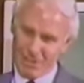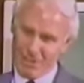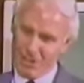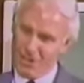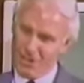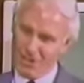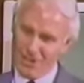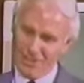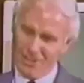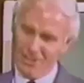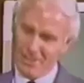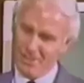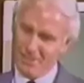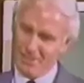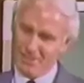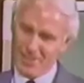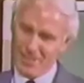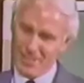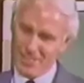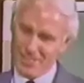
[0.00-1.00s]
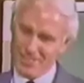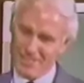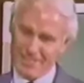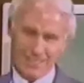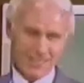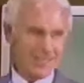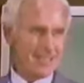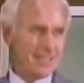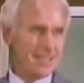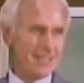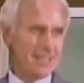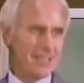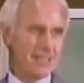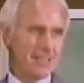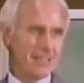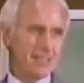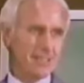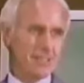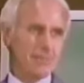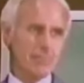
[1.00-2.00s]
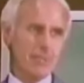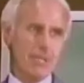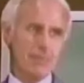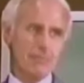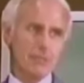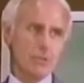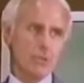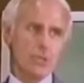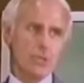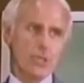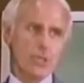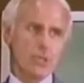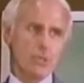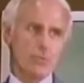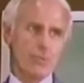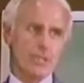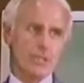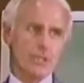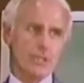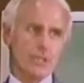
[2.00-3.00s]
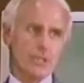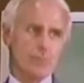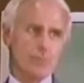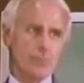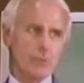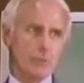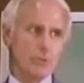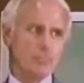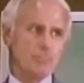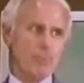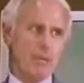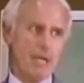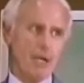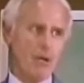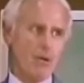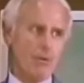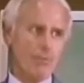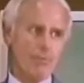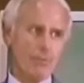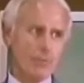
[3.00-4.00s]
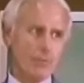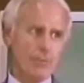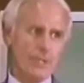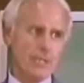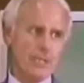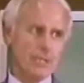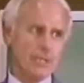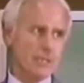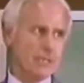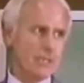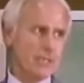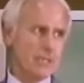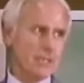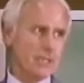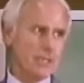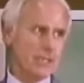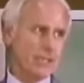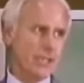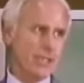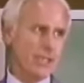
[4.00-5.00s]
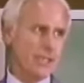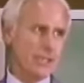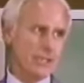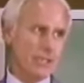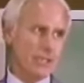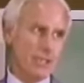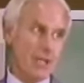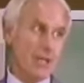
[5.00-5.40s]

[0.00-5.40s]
Hard little reasons. Sometimes those little reasons are the most powerful reasons that can change your